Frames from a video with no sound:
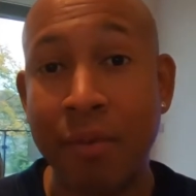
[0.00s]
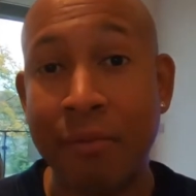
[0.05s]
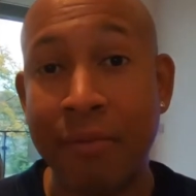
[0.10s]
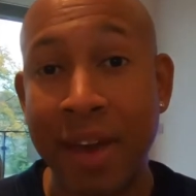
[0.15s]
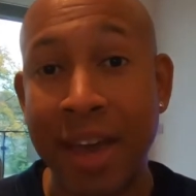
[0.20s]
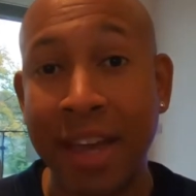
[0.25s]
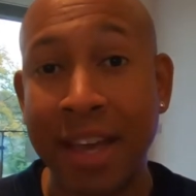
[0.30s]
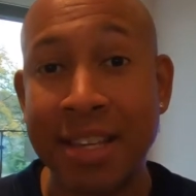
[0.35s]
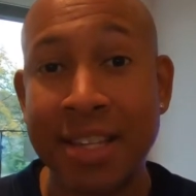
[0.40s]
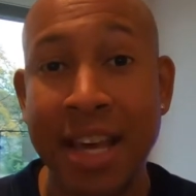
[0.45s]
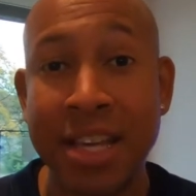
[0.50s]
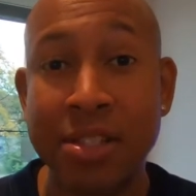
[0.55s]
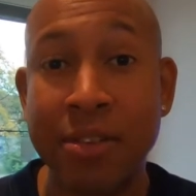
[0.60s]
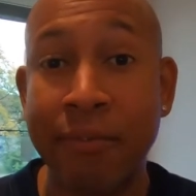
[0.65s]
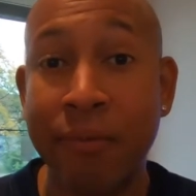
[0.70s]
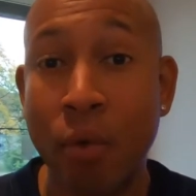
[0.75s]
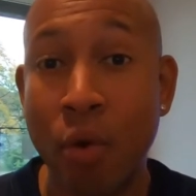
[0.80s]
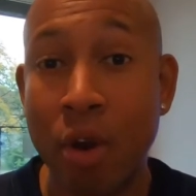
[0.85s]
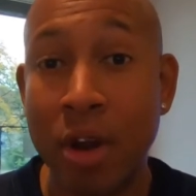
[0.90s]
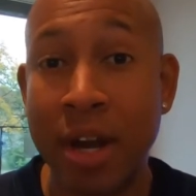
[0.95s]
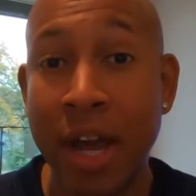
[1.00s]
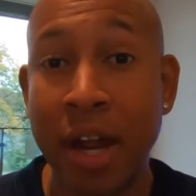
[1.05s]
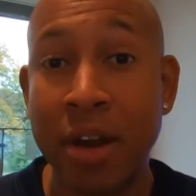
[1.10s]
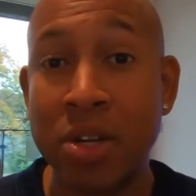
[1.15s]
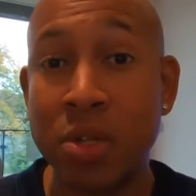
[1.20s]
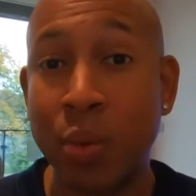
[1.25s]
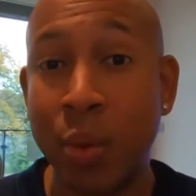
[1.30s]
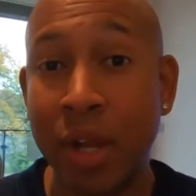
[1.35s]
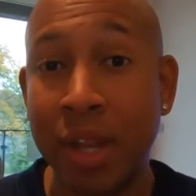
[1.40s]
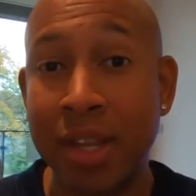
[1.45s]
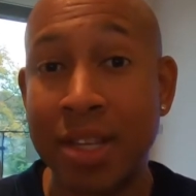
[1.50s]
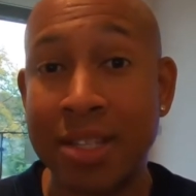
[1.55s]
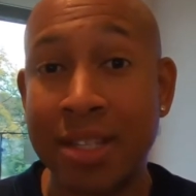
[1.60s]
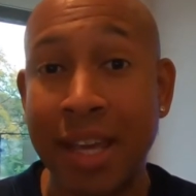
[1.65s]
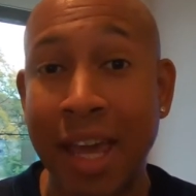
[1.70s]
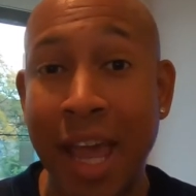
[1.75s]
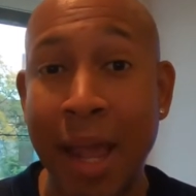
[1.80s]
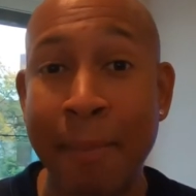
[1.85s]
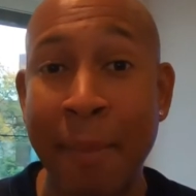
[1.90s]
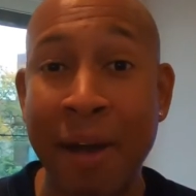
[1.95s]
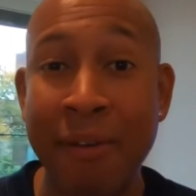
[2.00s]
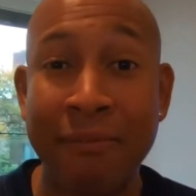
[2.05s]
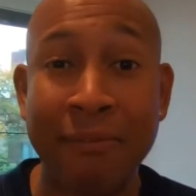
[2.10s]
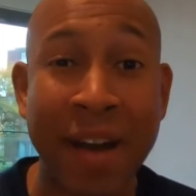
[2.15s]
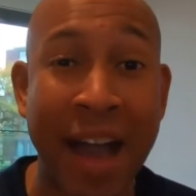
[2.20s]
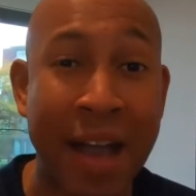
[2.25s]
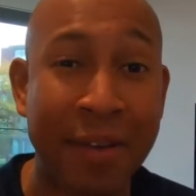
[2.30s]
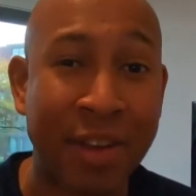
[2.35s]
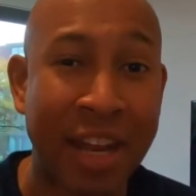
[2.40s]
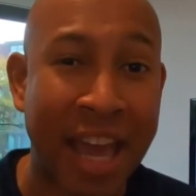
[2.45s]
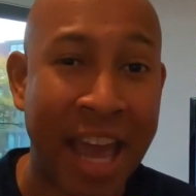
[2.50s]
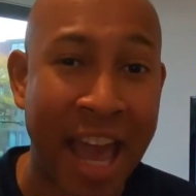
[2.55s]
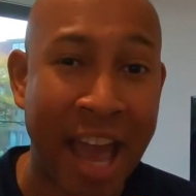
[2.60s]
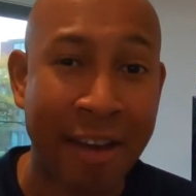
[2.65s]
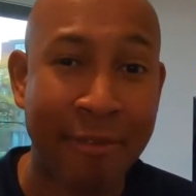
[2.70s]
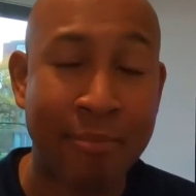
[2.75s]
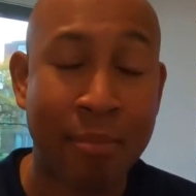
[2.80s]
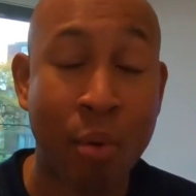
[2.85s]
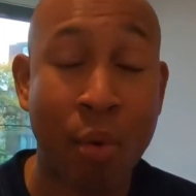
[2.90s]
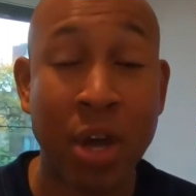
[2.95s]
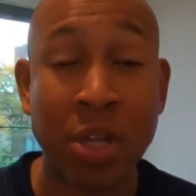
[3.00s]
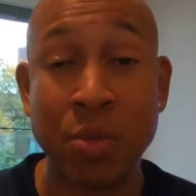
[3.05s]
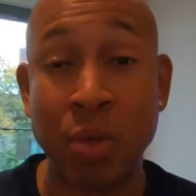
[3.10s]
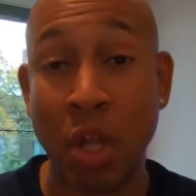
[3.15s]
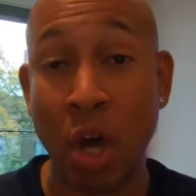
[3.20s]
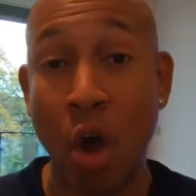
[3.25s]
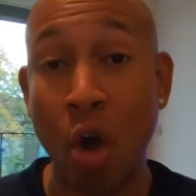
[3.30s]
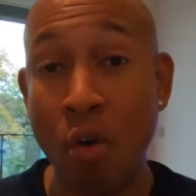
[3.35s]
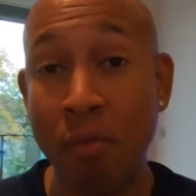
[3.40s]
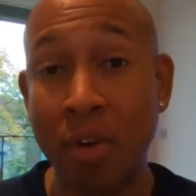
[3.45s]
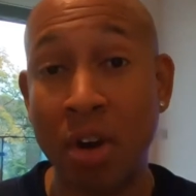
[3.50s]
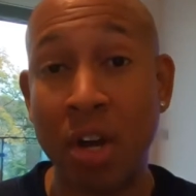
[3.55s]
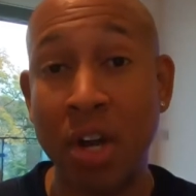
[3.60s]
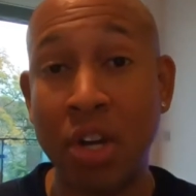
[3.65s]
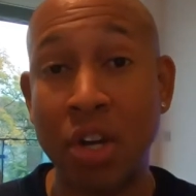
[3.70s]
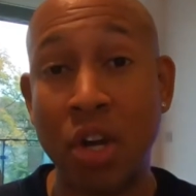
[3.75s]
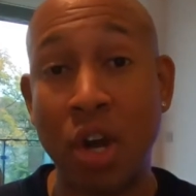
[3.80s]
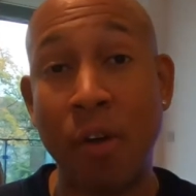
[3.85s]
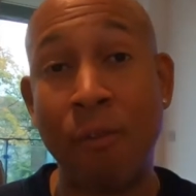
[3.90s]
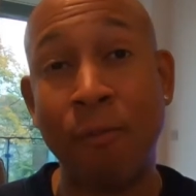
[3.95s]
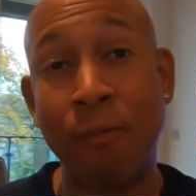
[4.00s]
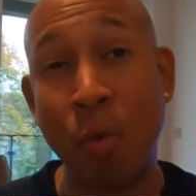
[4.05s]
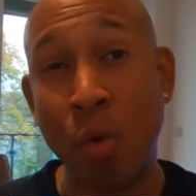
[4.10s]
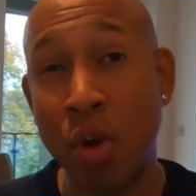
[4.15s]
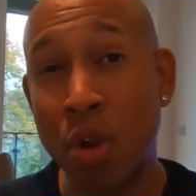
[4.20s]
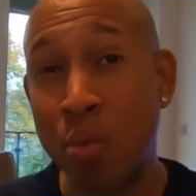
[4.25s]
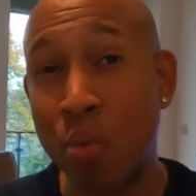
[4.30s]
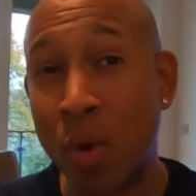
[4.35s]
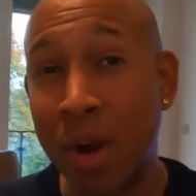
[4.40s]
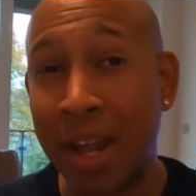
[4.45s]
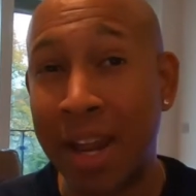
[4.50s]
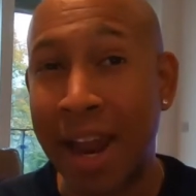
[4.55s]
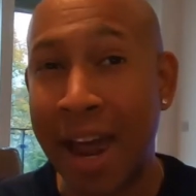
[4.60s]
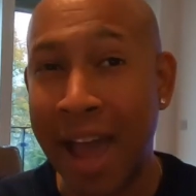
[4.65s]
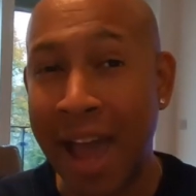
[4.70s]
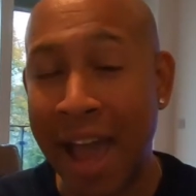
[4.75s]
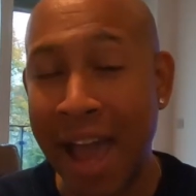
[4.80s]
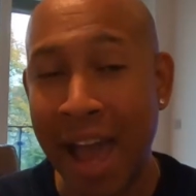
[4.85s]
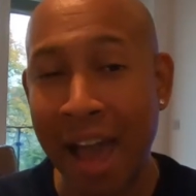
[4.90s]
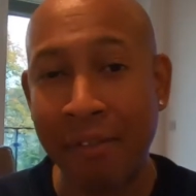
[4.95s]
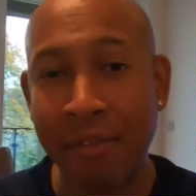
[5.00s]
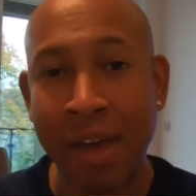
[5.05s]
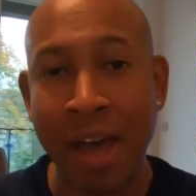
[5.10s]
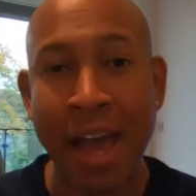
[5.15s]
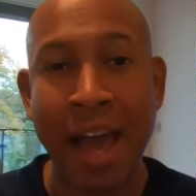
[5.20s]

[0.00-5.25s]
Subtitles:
Vegas has the 49ers winning this game by 5.5 points with an over under of 41.5.